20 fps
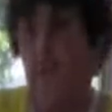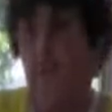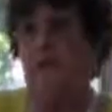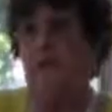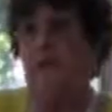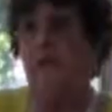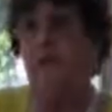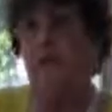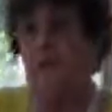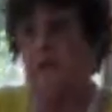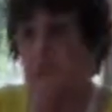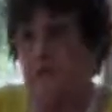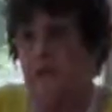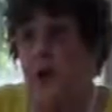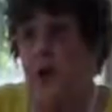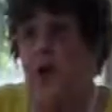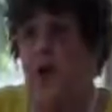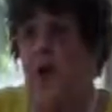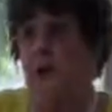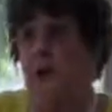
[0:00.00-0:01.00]
I was much
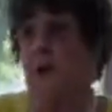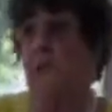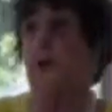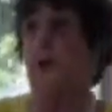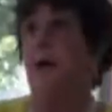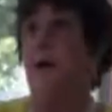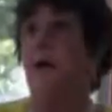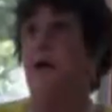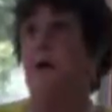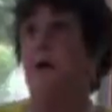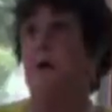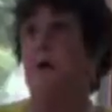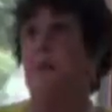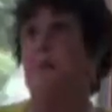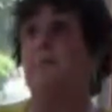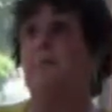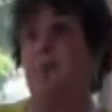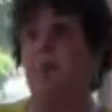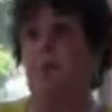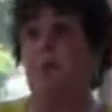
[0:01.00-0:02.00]
younger
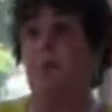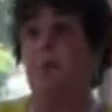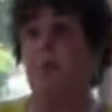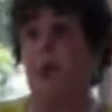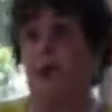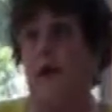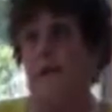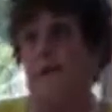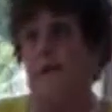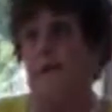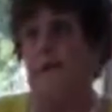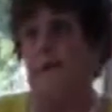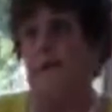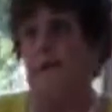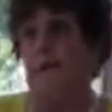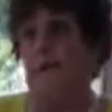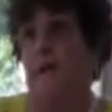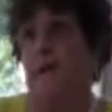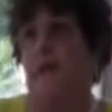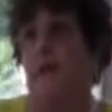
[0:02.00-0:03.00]
and much more naive.
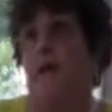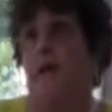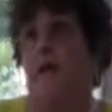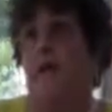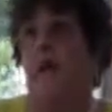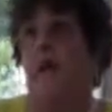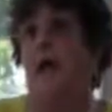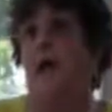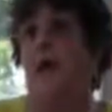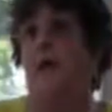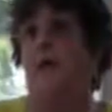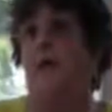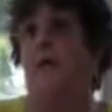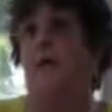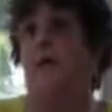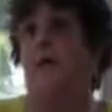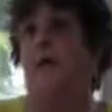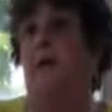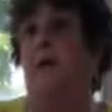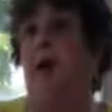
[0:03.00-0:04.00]

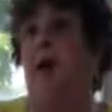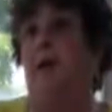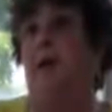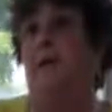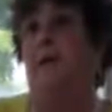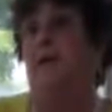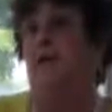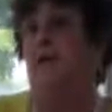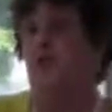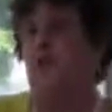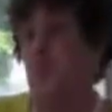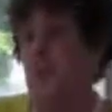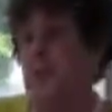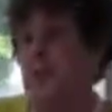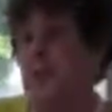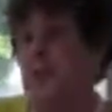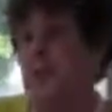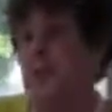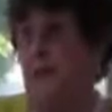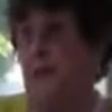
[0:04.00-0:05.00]
And I
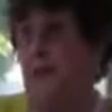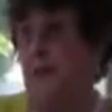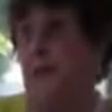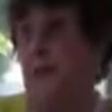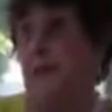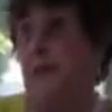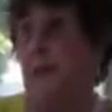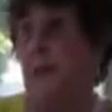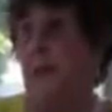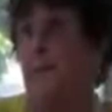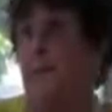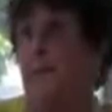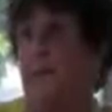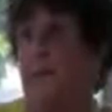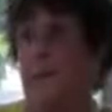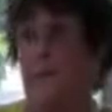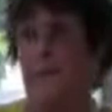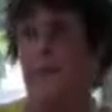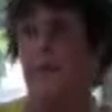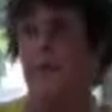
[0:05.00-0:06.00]
trusted that
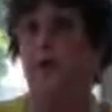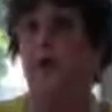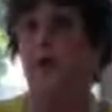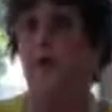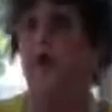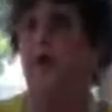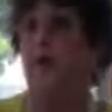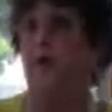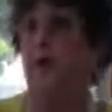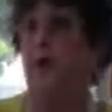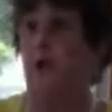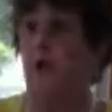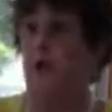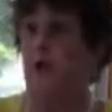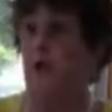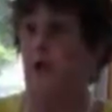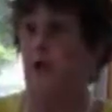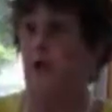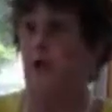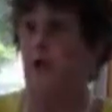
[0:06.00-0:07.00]
people who were
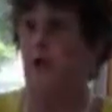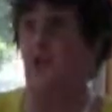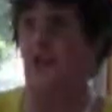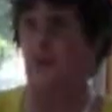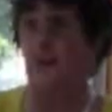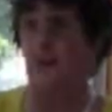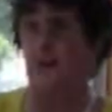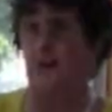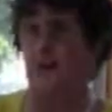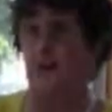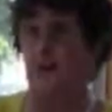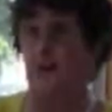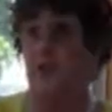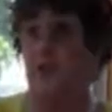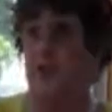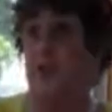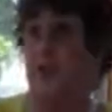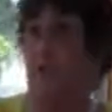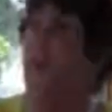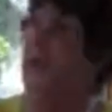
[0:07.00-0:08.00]
in
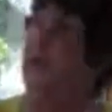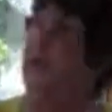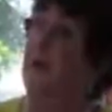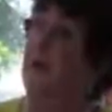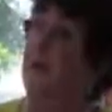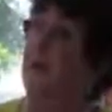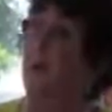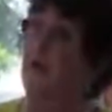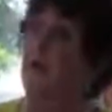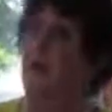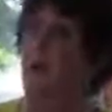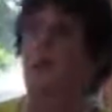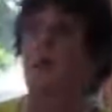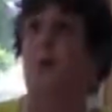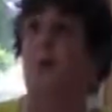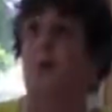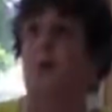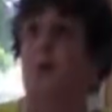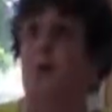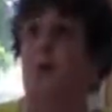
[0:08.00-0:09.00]
charge were
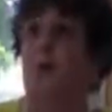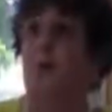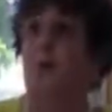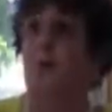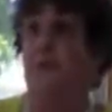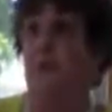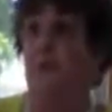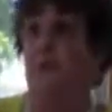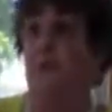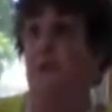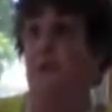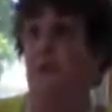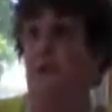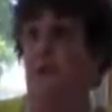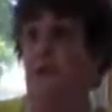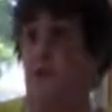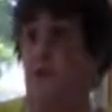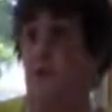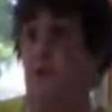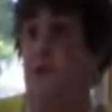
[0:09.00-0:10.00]
doing what they were
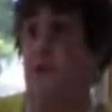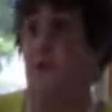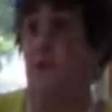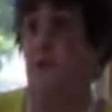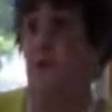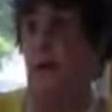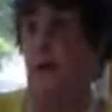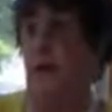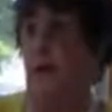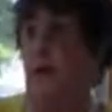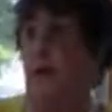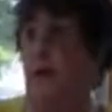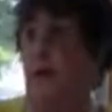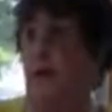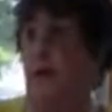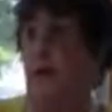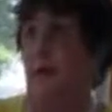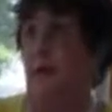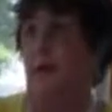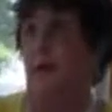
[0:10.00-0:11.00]
supposed to be doing.
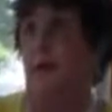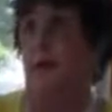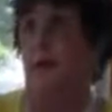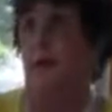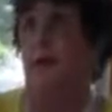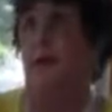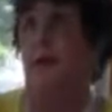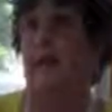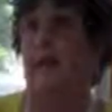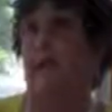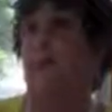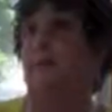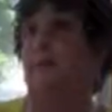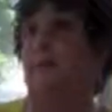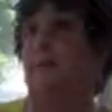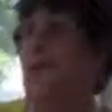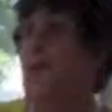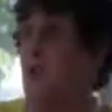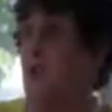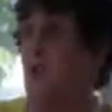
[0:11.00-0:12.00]
And I'm
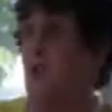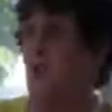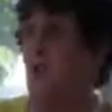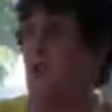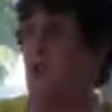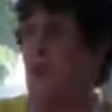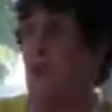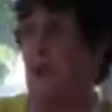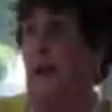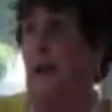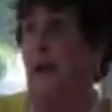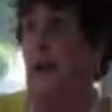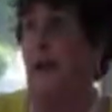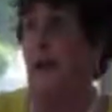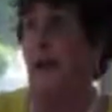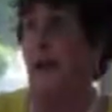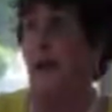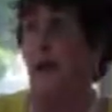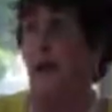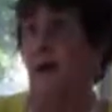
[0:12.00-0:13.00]
much more jaded
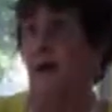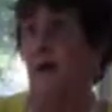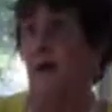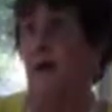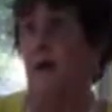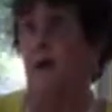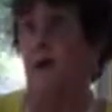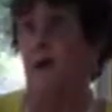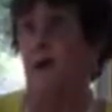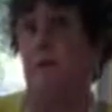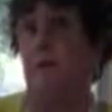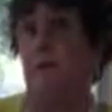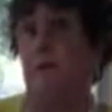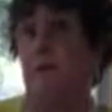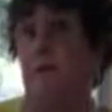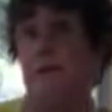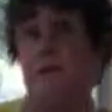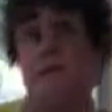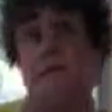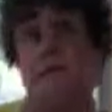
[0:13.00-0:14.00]
now and
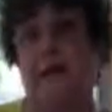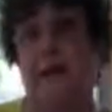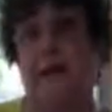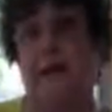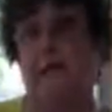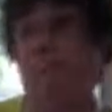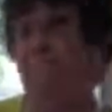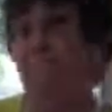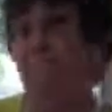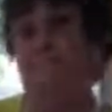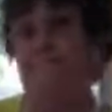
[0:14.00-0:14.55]
realize that